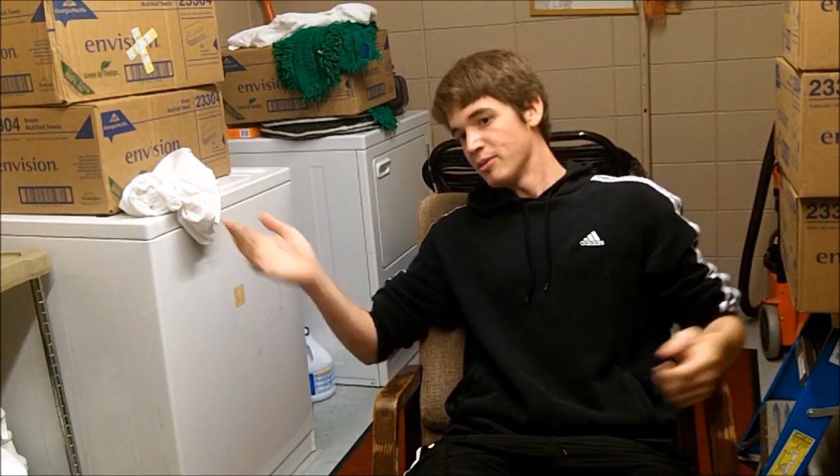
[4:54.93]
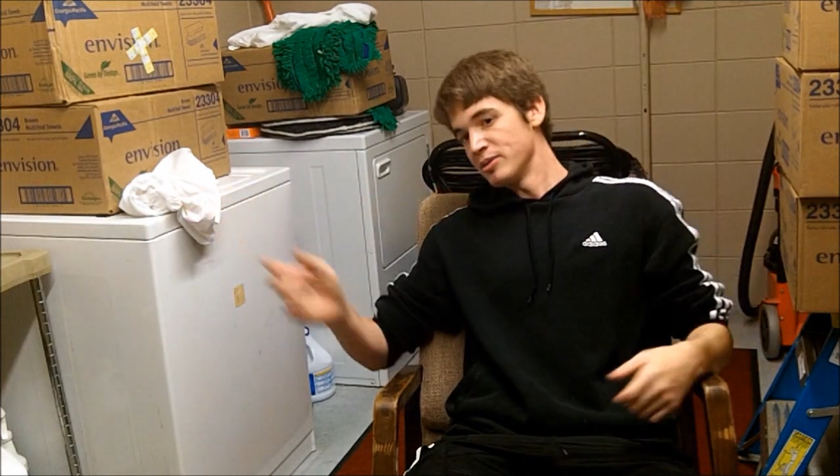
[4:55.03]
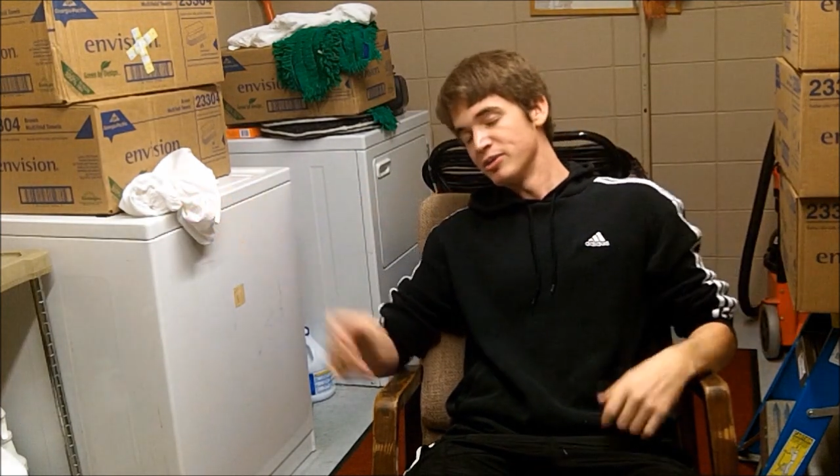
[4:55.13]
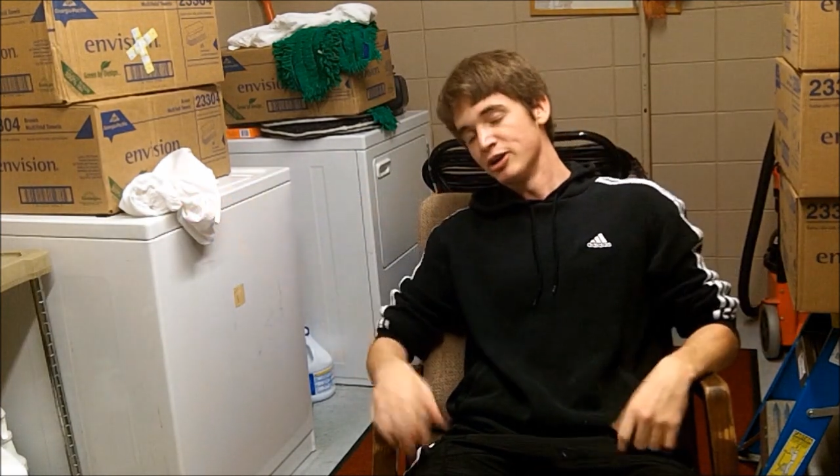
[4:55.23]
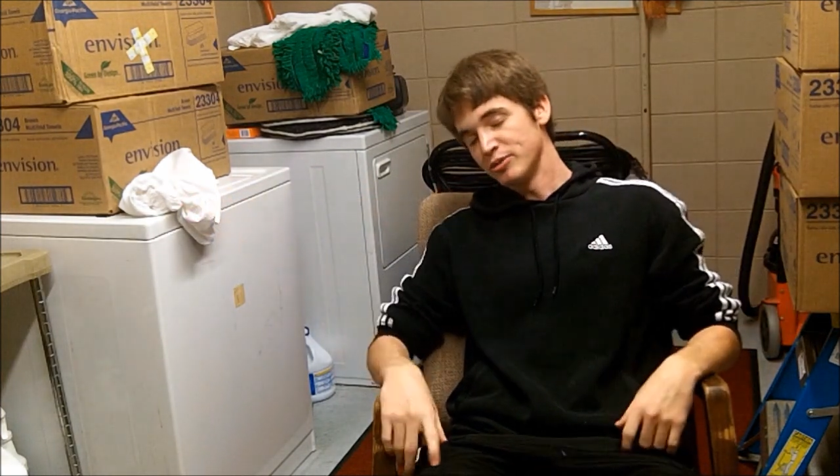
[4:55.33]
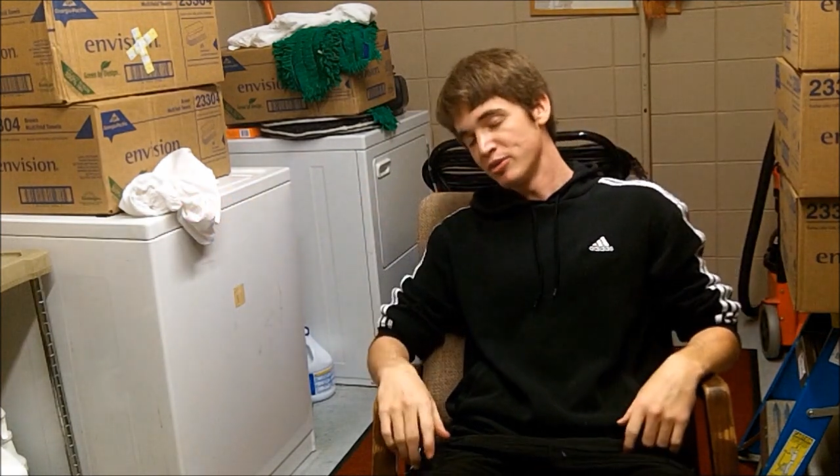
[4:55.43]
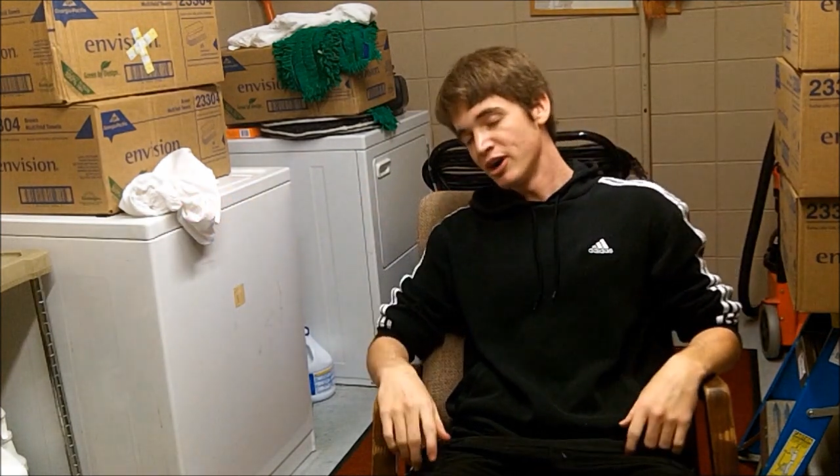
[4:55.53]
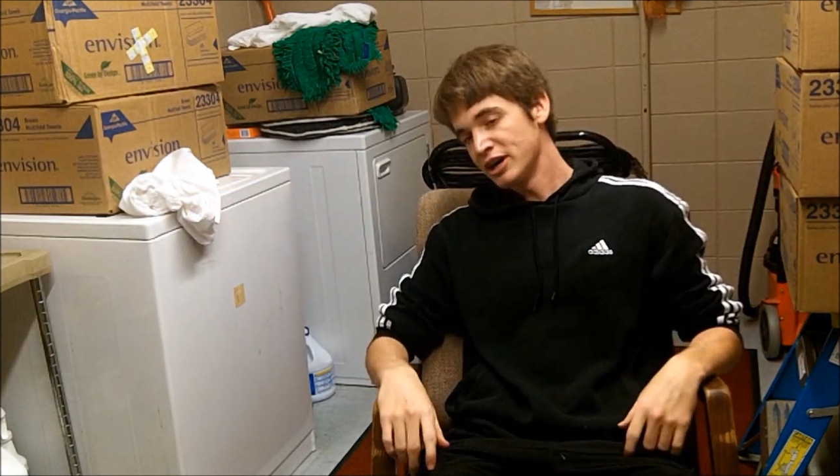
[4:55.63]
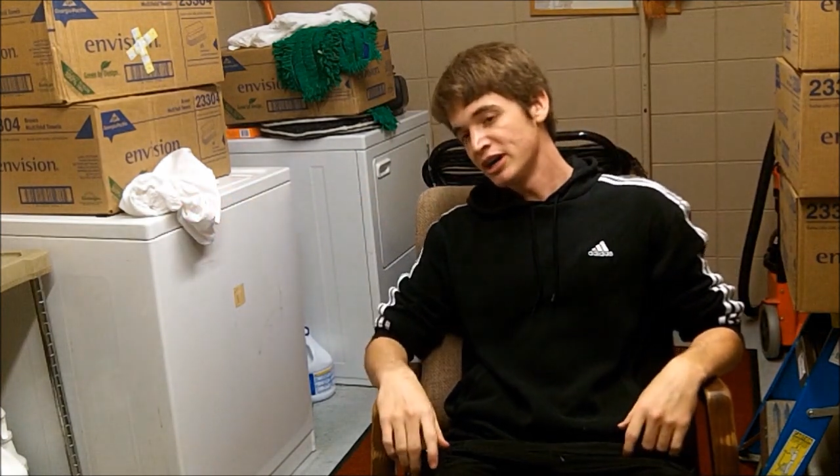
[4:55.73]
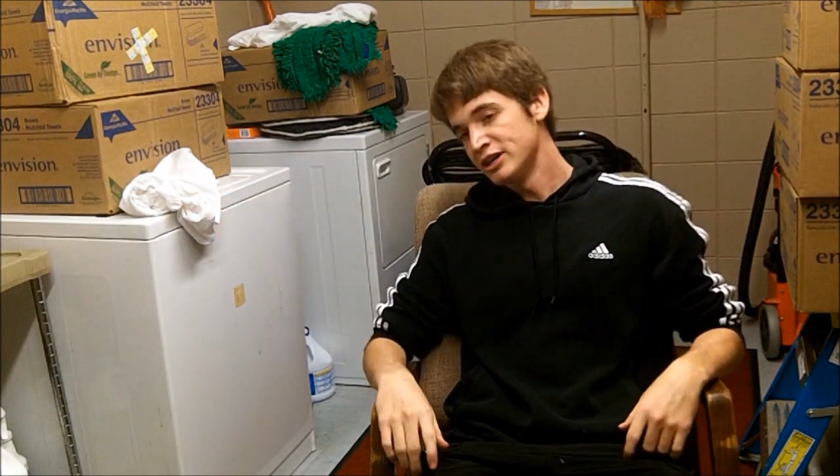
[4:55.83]
Public
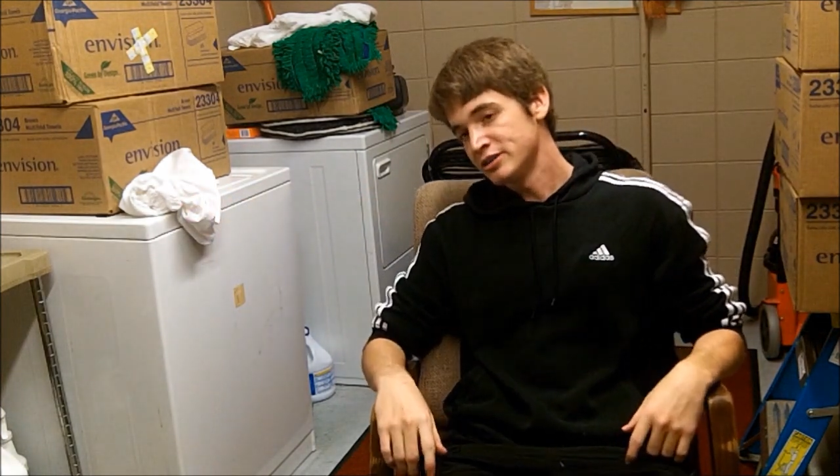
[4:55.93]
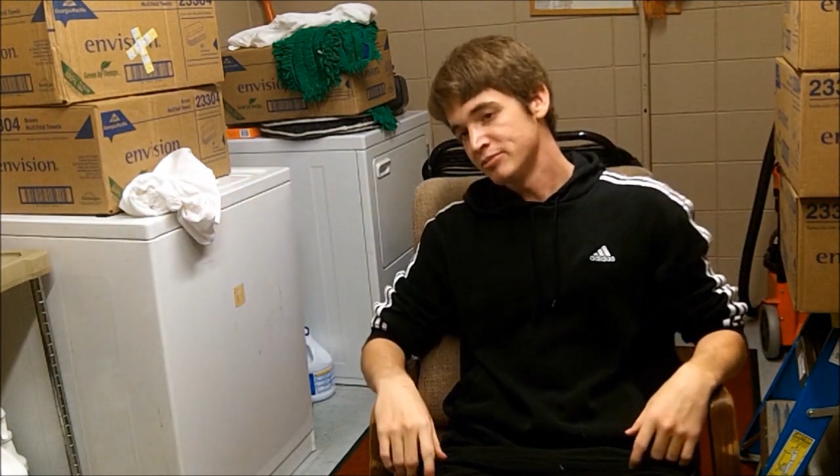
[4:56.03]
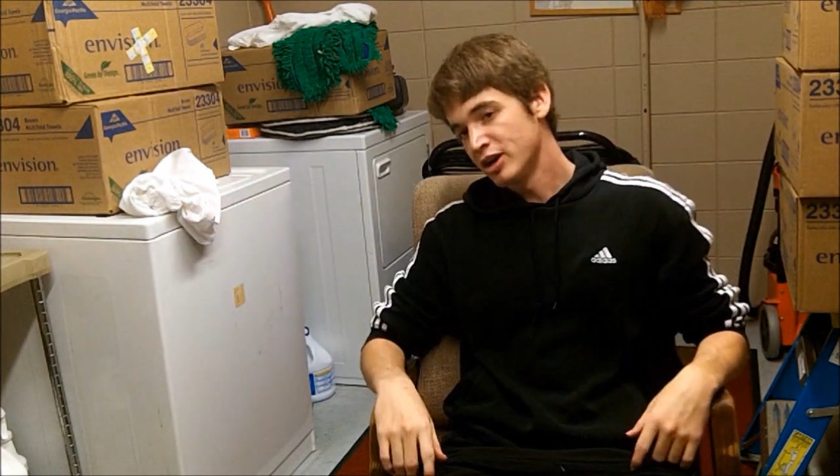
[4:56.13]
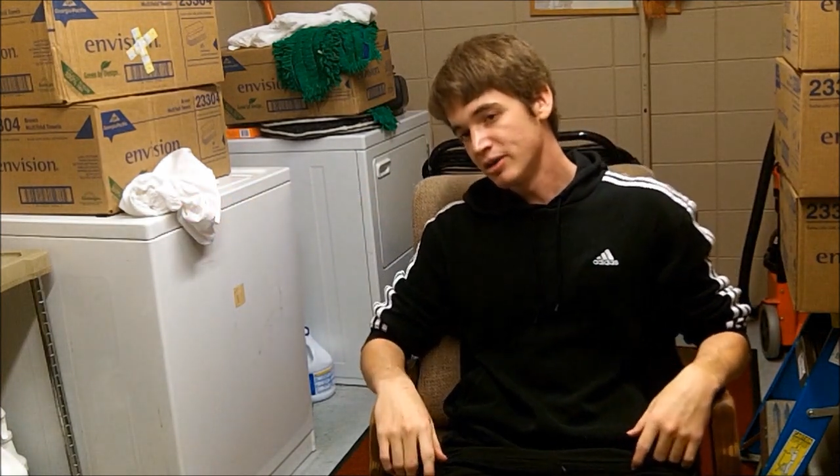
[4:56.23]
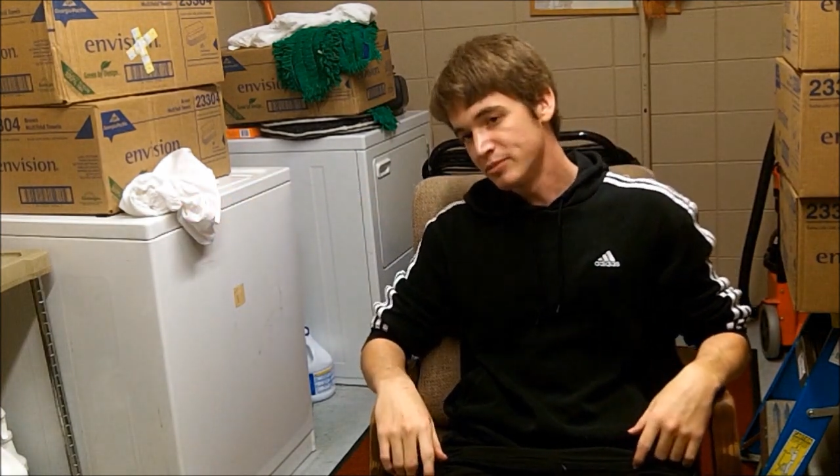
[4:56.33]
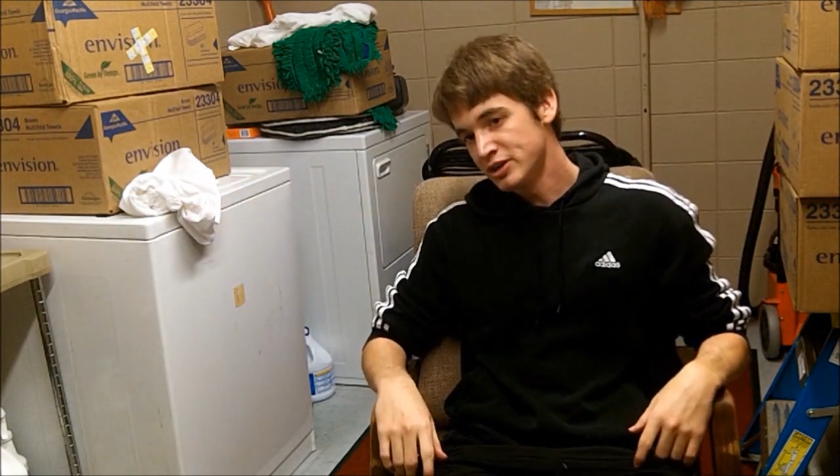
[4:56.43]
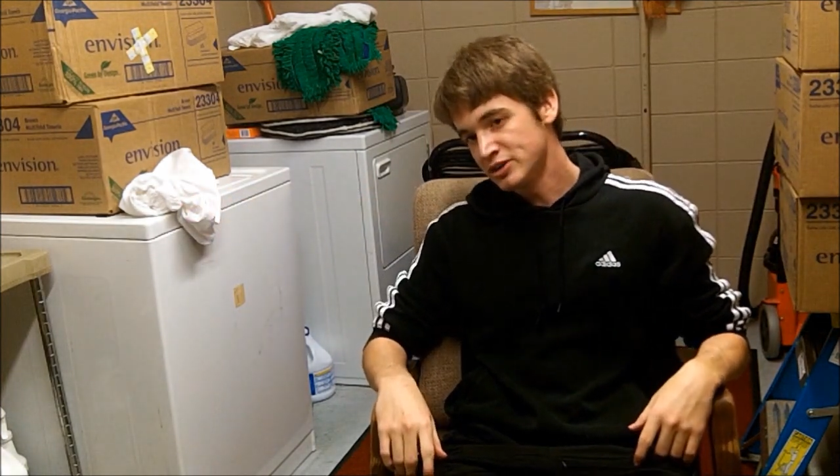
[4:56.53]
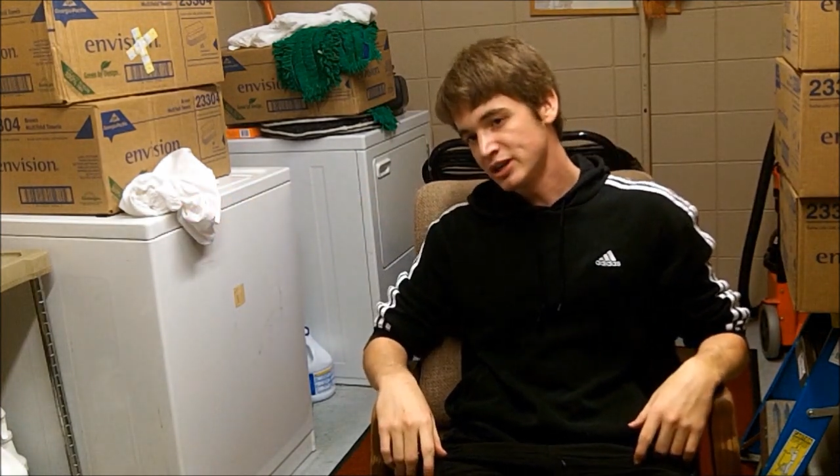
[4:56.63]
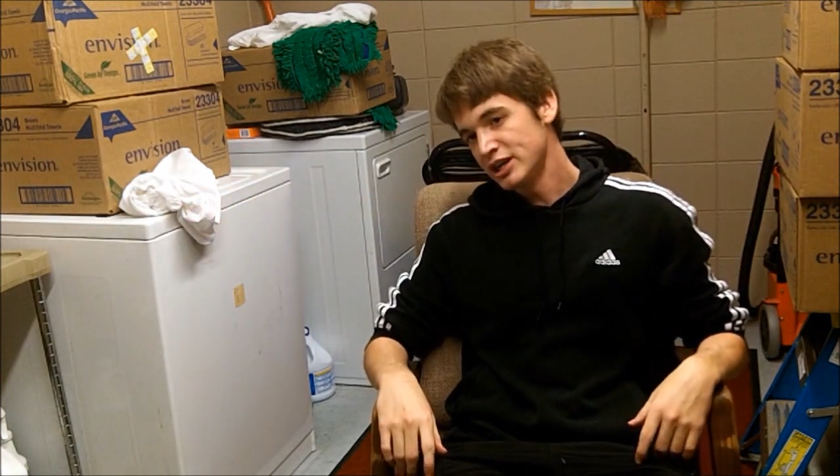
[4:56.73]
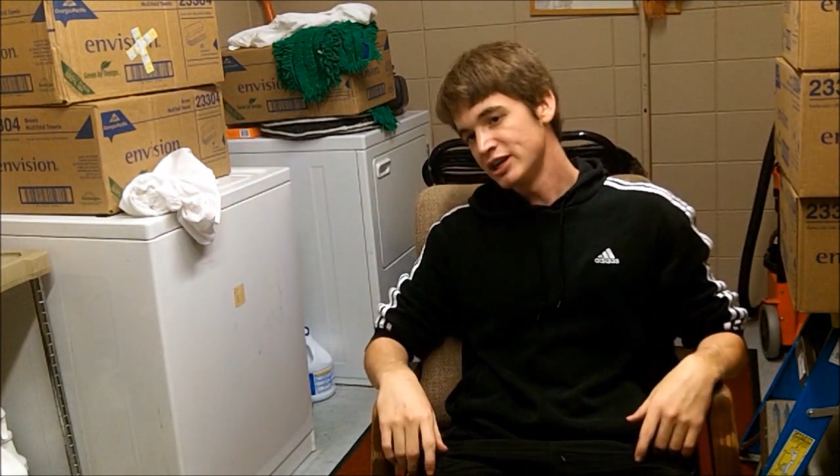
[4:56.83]
broadcasting probably the best thing